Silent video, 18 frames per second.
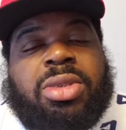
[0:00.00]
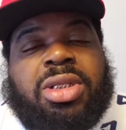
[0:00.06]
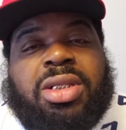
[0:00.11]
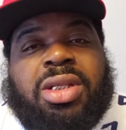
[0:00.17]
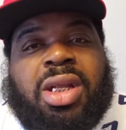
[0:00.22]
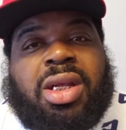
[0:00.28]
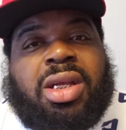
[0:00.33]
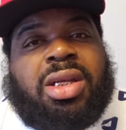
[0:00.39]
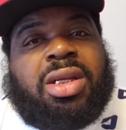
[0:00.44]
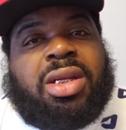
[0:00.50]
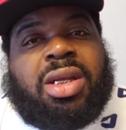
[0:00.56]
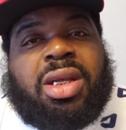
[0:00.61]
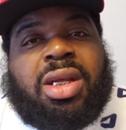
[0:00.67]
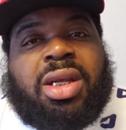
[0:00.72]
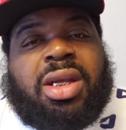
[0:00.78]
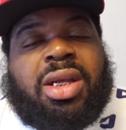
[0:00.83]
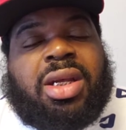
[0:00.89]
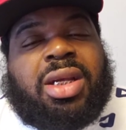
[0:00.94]
He's like,
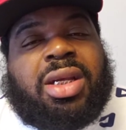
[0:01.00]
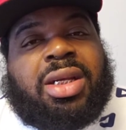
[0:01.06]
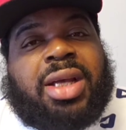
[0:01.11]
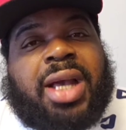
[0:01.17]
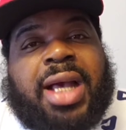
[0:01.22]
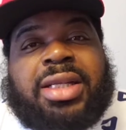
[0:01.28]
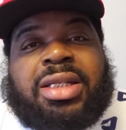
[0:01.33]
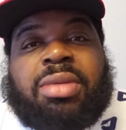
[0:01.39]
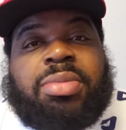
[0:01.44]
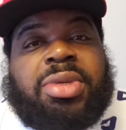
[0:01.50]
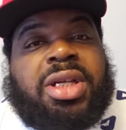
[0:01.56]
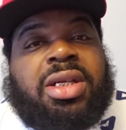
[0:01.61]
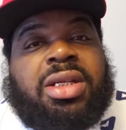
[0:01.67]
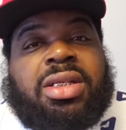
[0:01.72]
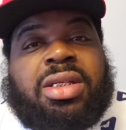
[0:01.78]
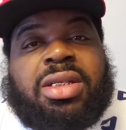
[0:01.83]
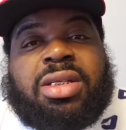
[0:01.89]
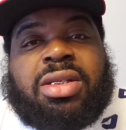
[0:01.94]
guy's a
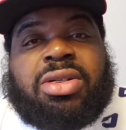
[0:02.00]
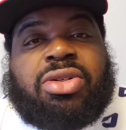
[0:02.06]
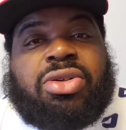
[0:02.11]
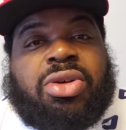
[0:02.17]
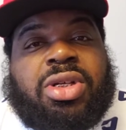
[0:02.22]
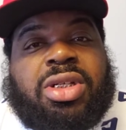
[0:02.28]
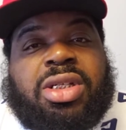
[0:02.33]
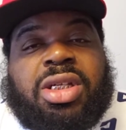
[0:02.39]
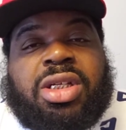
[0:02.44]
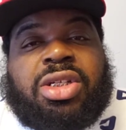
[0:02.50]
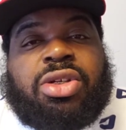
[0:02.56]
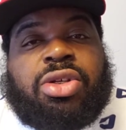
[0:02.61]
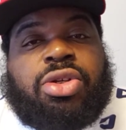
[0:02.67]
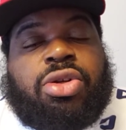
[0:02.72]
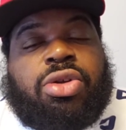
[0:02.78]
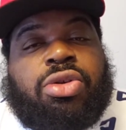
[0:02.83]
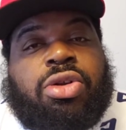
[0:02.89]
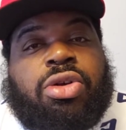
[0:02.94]
beast. He's a joystick, so
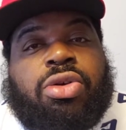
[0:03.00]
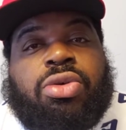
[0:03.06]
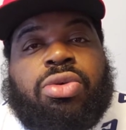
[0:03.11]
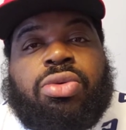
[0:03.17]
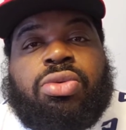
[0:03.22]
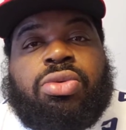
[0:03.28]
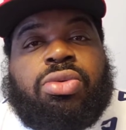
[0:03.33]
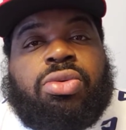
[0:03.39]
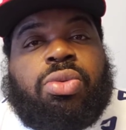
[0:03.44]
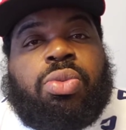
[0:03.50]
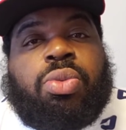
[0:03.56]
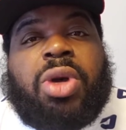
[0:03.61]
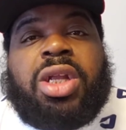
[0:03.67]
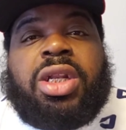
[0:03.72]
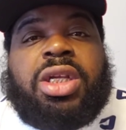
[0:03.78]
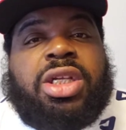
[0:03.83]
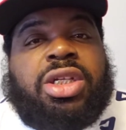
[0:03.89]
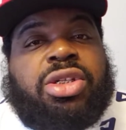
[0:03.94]
you don't know
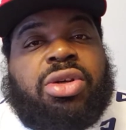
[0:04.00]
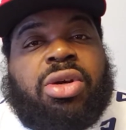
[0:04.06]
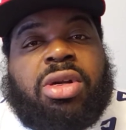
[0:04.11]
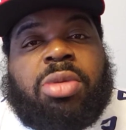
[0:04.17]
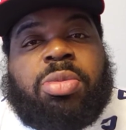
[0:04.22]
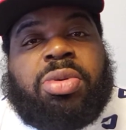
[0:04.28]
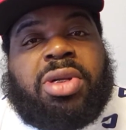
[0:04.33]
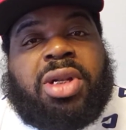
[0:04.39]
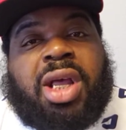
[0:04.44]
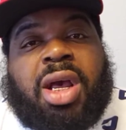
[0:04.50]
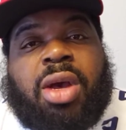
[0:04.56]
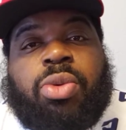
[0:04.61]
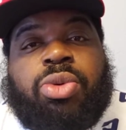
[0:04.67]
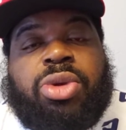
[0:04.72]
what he's gonna pull out.